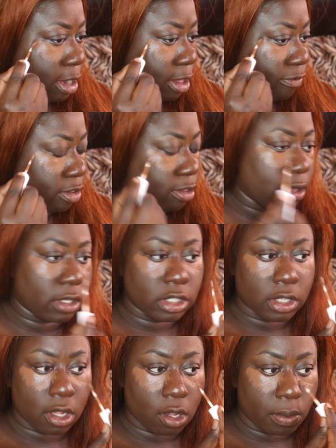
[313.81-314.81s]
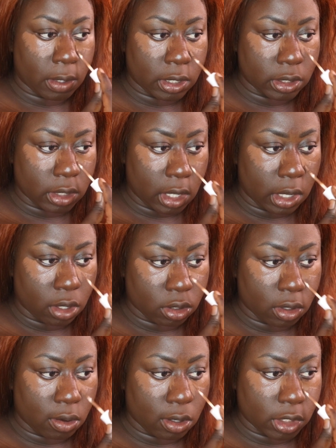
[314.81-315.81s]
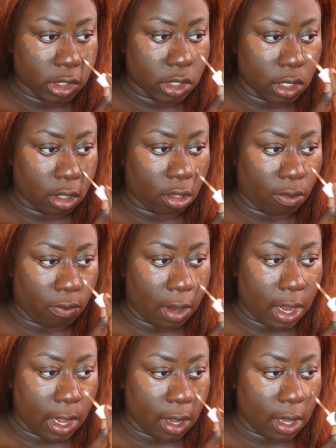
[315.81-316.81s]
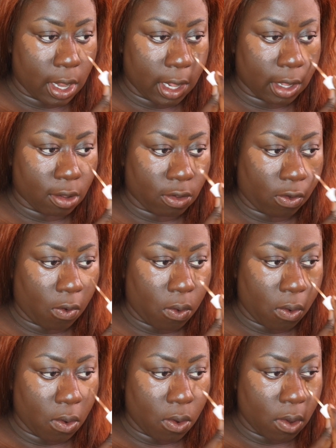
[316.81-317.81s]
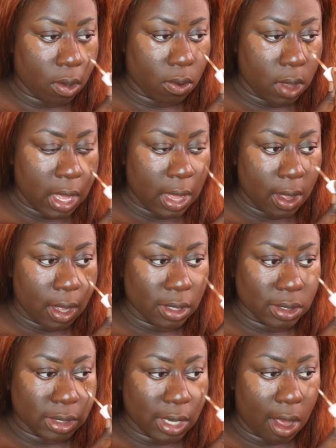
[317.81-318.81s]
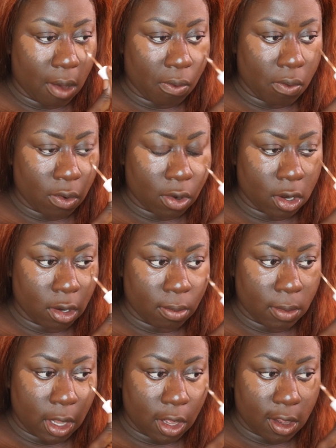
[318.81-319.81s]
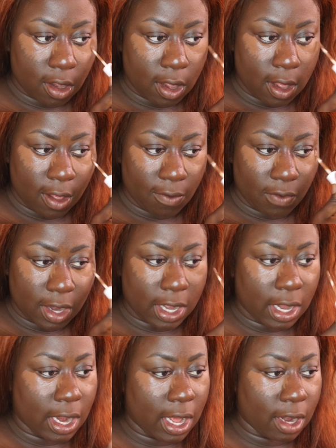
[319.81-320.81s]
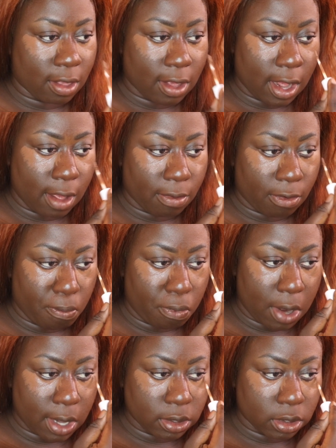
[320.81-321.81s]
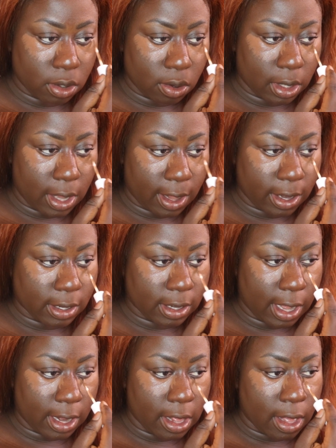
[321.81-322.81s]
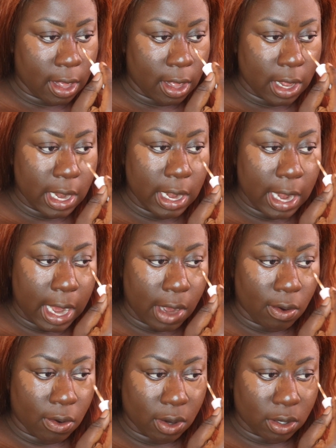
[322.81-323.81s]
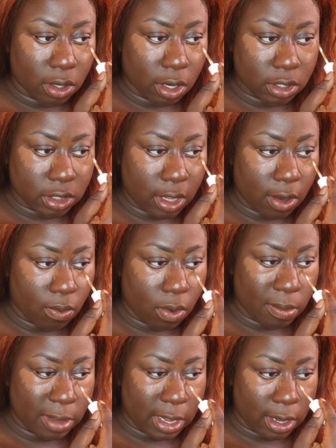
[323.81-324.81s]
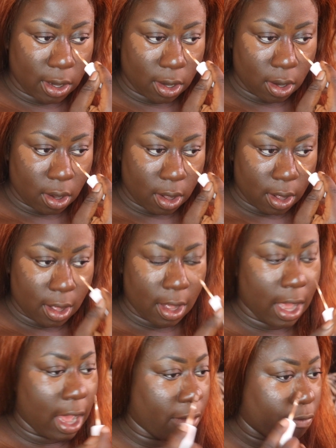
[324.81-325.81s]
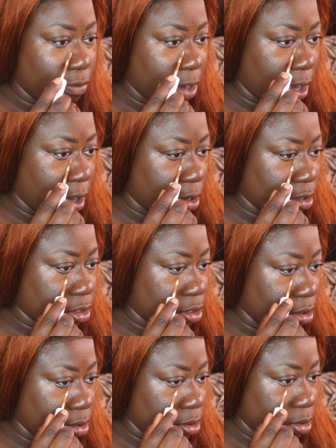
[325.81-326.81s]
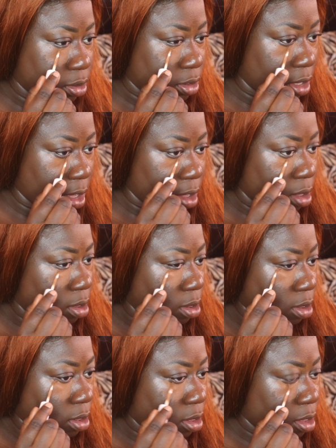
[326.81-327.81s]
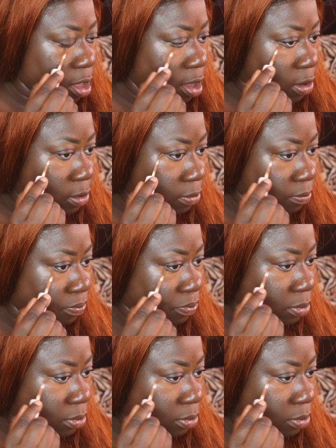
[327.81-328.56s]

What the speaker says: I love this concealer because the undertone is just right. Like, it's cool, it's not warm. I feel like a lot of times brands don't get it, that not all dark-skinned women have red undertones. So